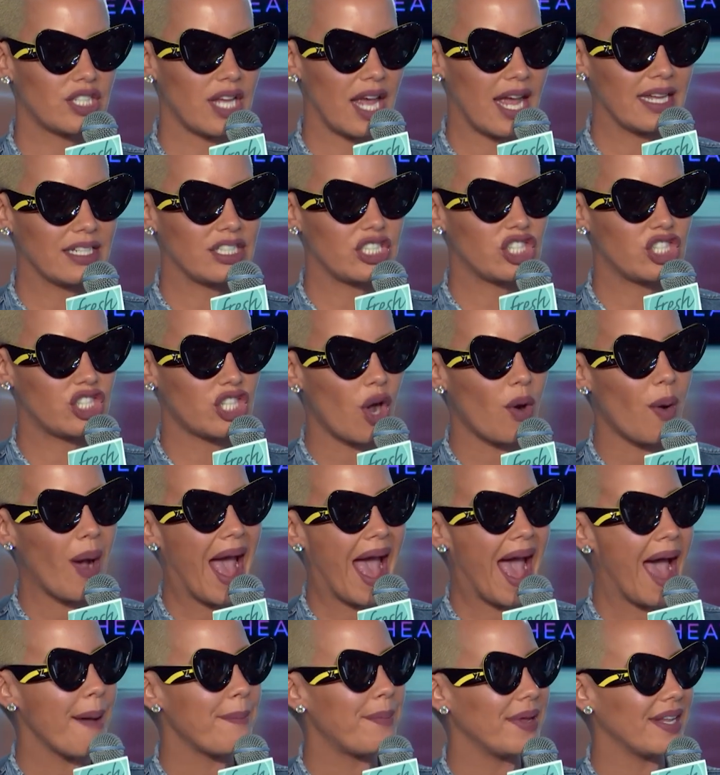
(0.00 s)
it so
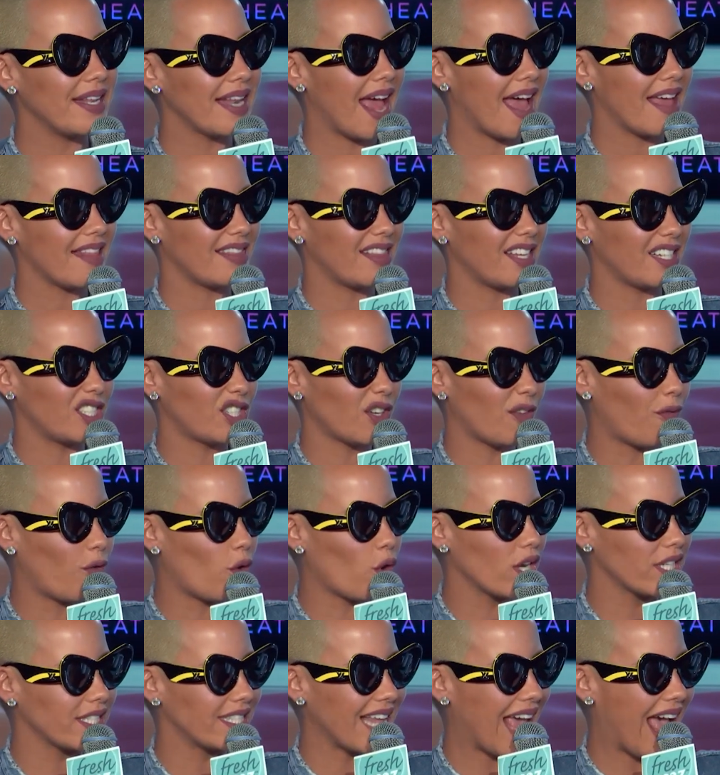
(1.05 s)
happened that the
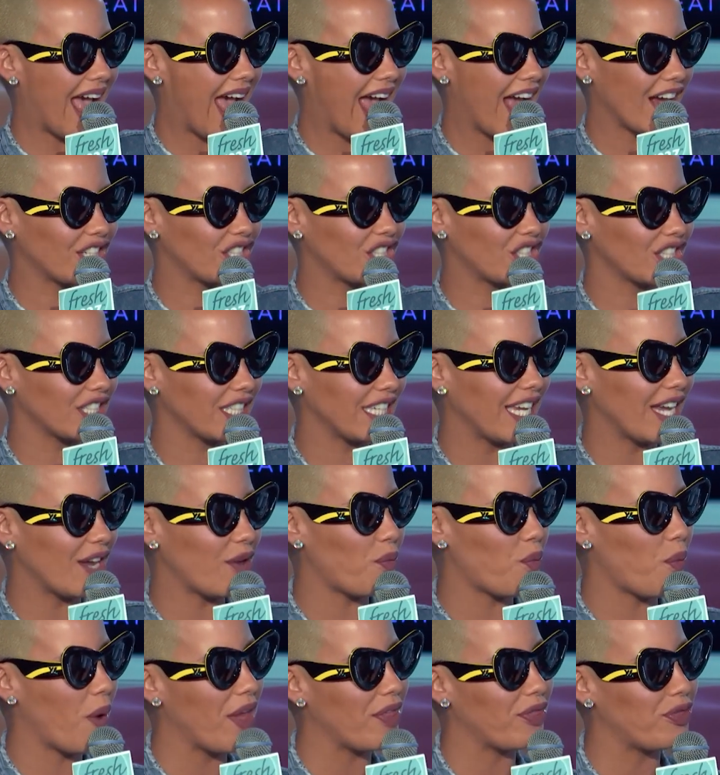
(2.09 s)
divorce actually
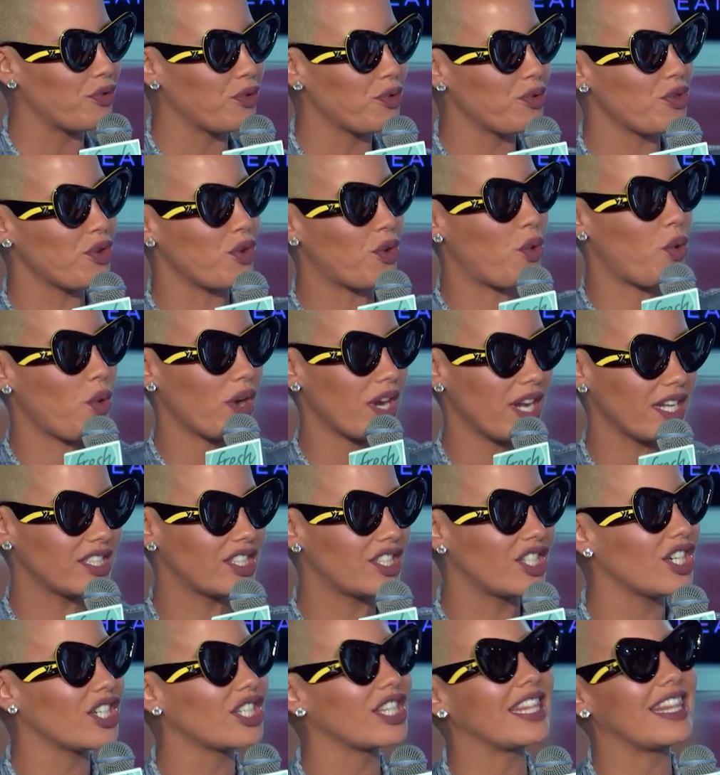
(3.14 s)
went through the court. It
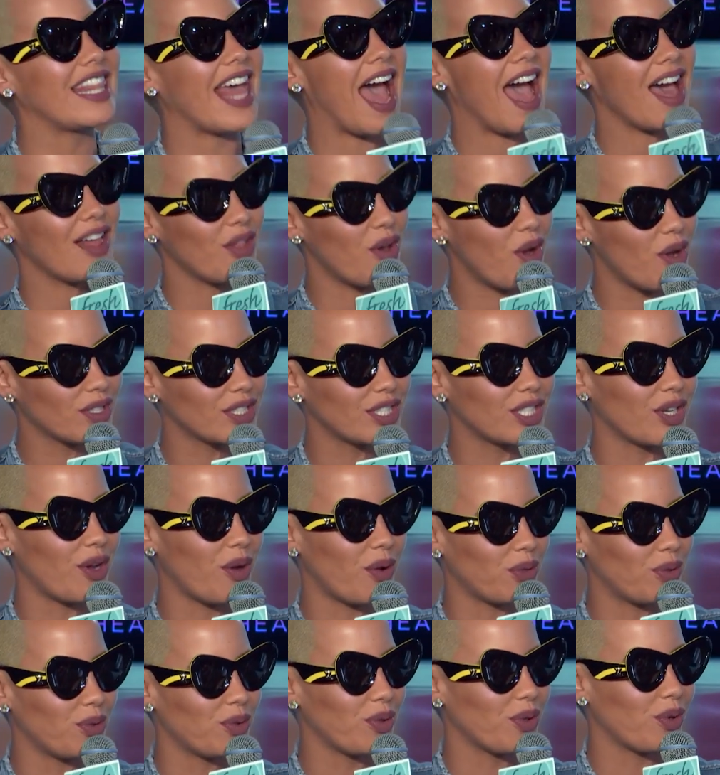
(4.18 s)
took that long to
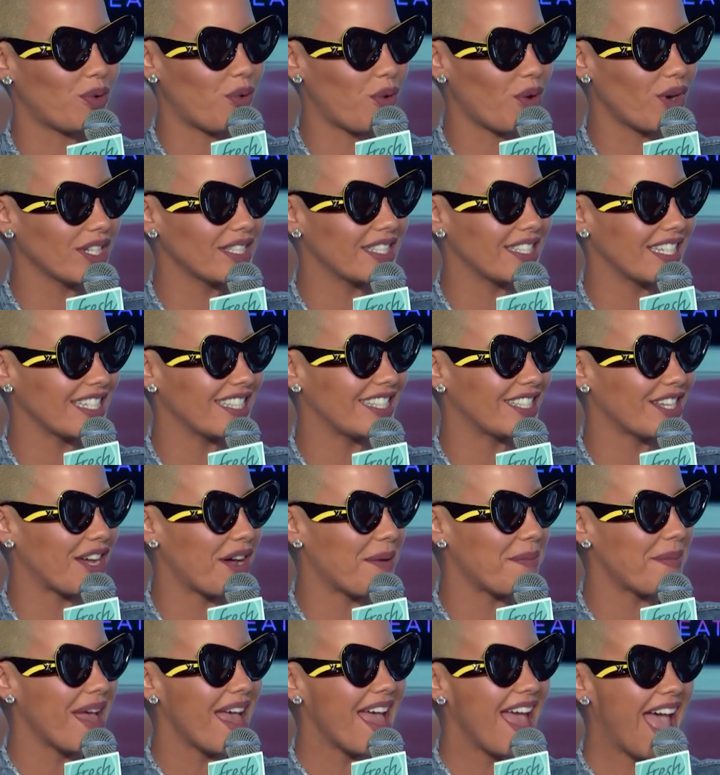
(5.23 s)
go through the court
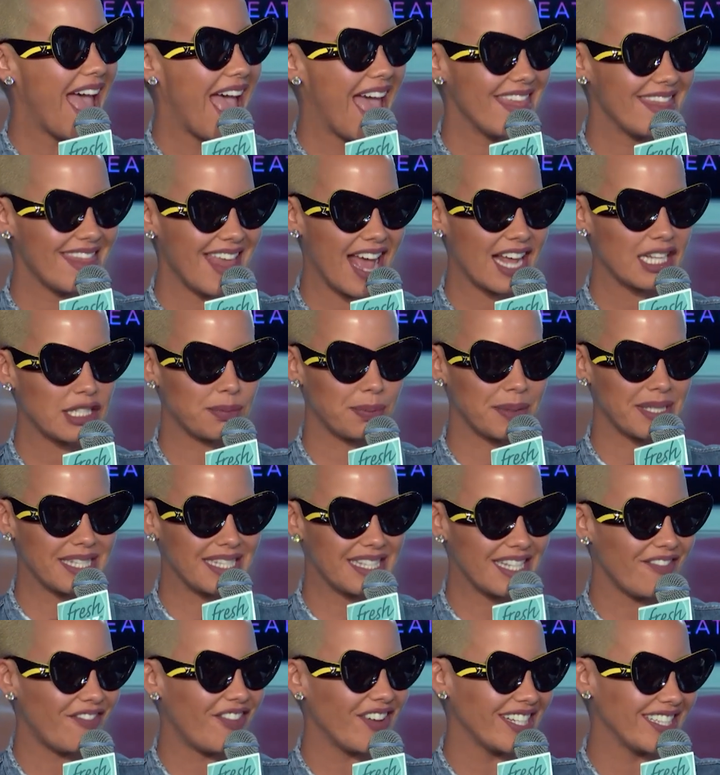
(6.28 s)
system, and that
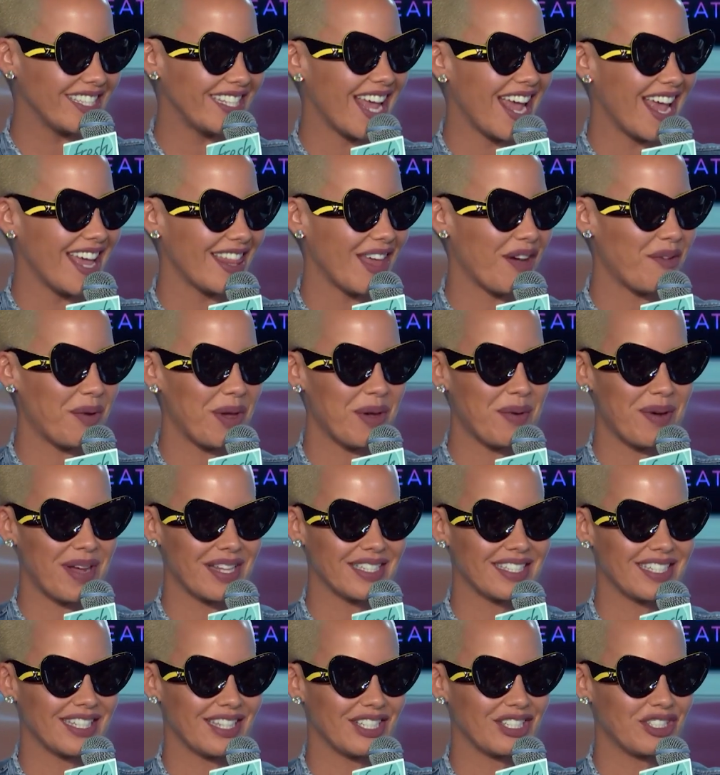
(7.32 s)
specific day that we
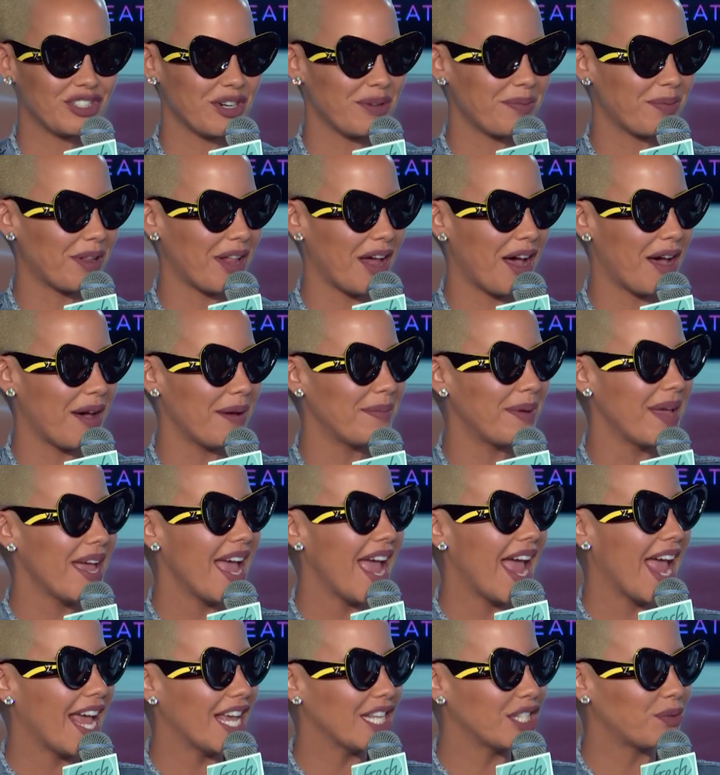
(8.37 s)
went to the strip club
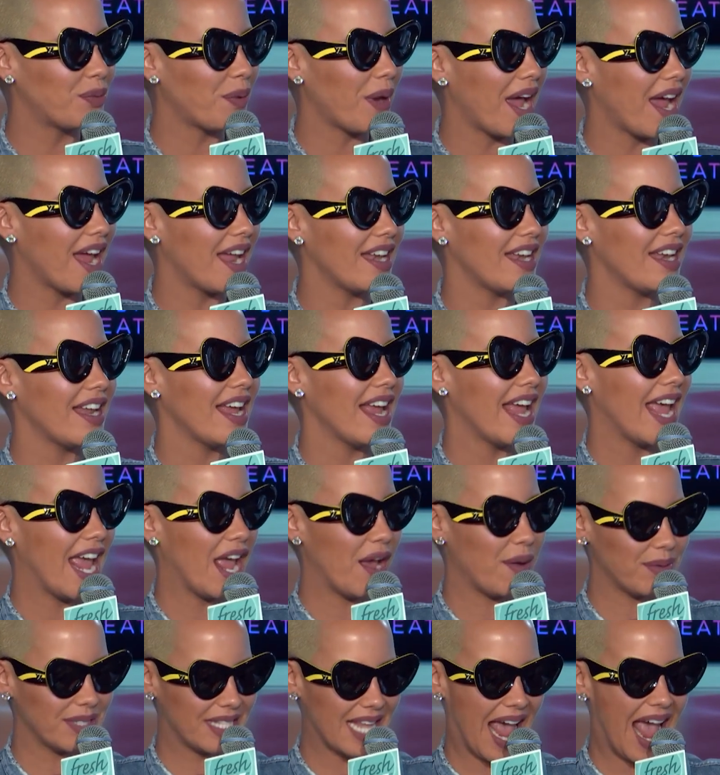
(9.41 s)
is when
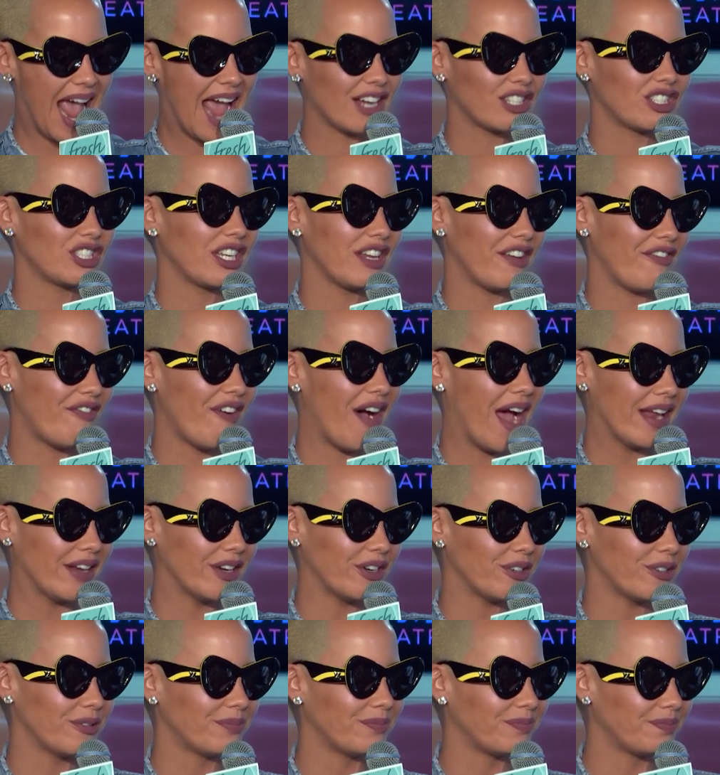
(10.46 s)
it was actually
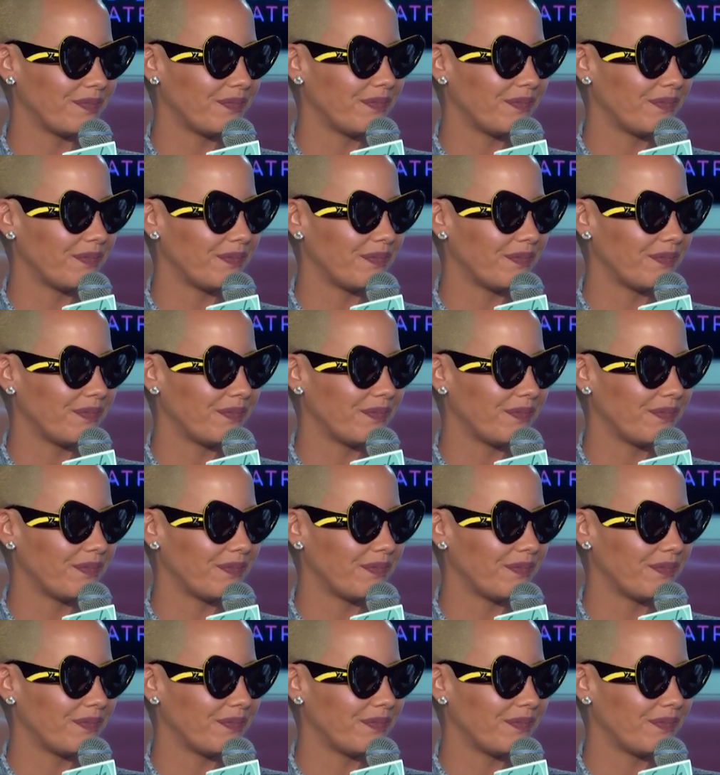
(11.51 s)
final.